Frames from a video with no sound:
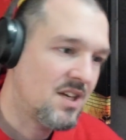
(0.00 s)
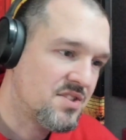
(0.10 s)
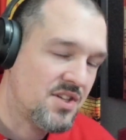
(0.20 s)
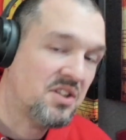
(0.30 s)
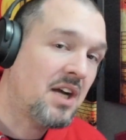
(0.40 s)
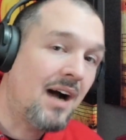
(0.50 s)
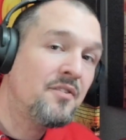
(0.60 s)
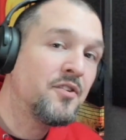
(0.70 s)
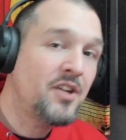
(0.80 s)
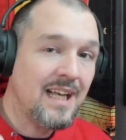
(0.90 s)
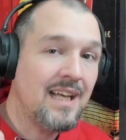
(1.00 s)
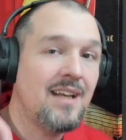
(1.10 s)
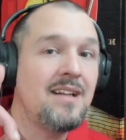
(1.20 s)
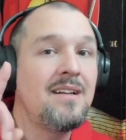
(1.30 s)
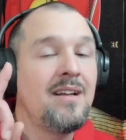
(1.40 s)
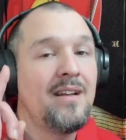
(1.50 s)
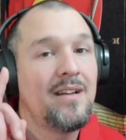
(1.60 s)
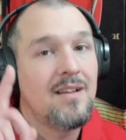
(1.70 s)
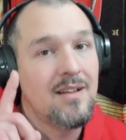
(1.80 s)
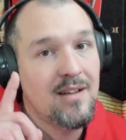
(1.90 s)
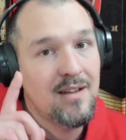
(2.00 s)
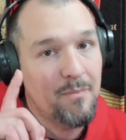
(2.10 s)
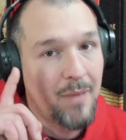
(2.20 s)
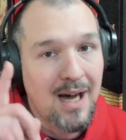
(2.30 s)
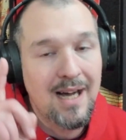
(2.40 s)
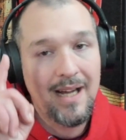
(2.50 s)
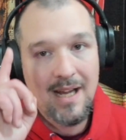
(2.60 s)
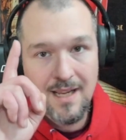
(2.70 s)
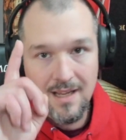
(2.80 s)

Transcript: they're covered in my